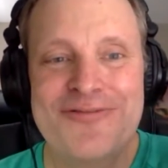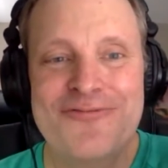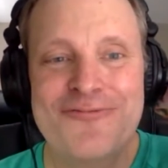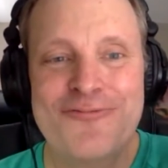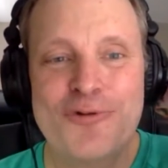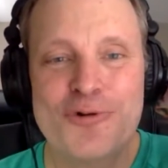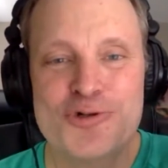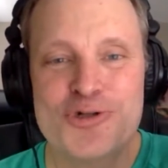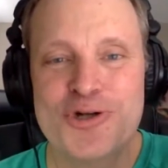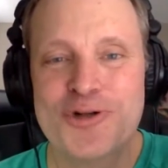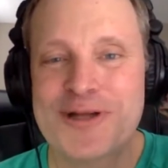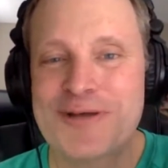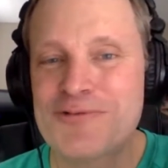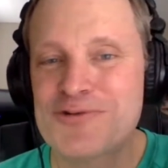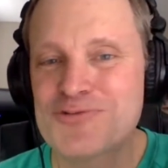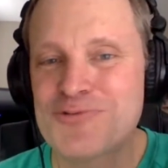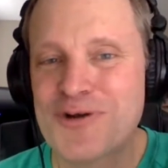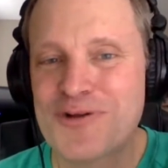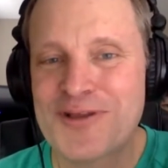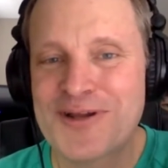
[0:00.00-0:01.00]
fortunately,
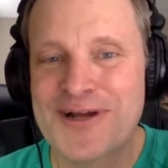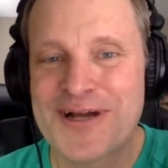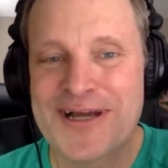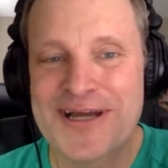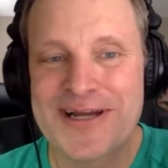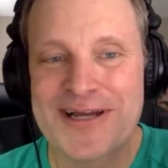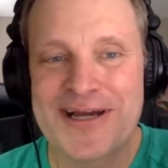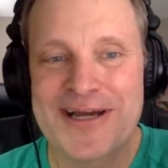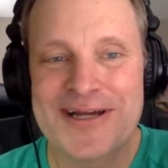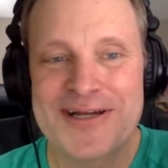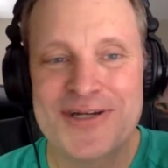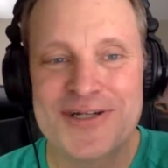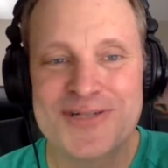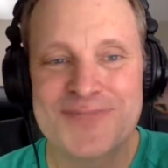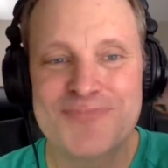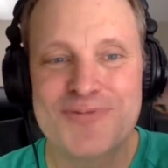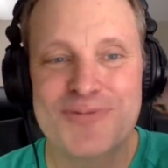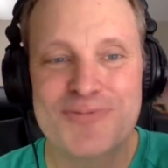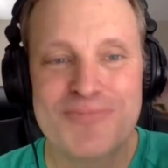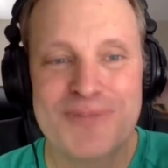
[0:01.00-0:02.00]
was one that I could kind of
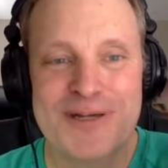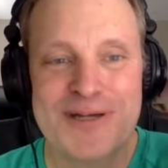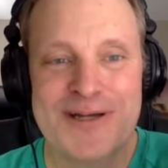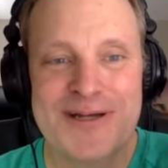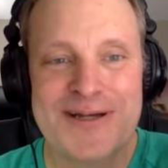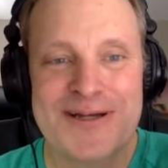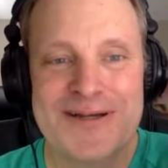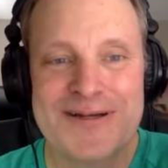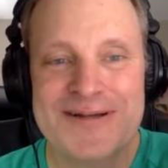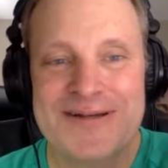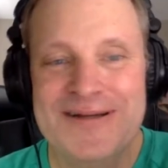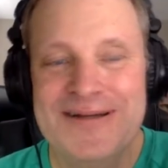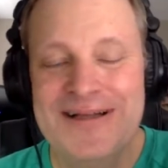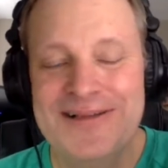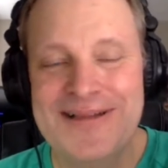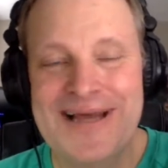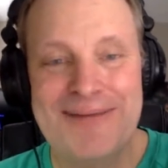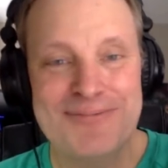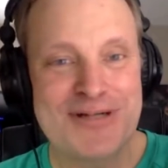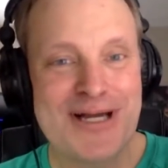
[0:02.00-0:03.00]
just put my
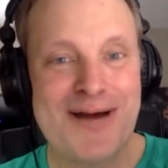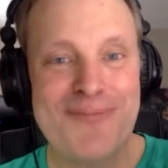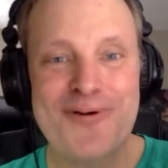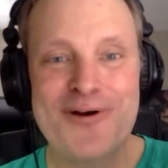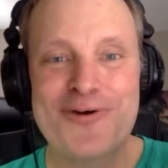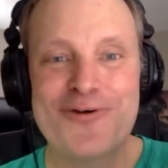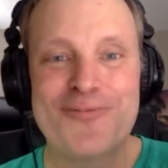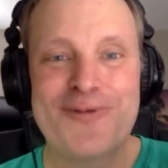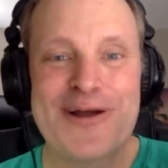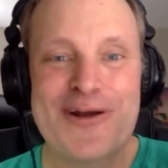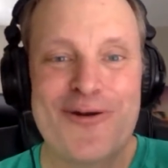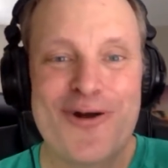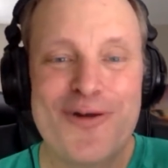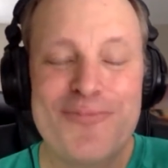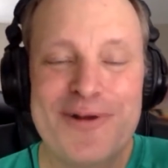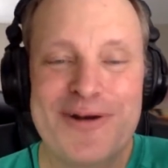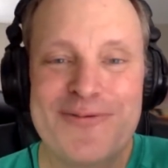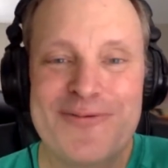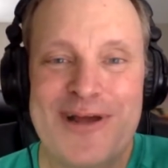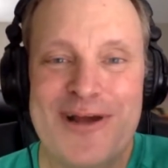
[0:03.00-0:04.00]
laptop under my arm
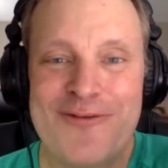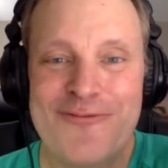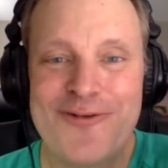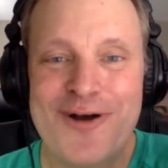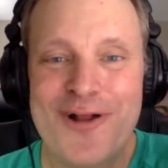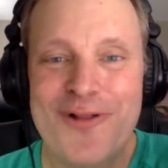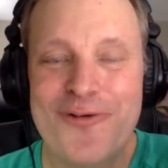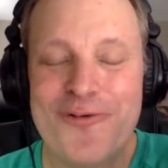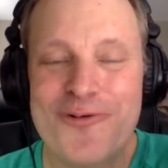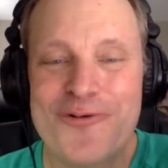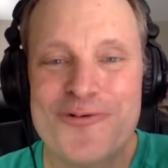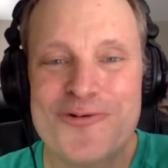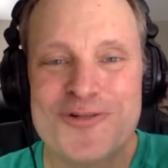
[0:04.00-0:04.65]
and follow her.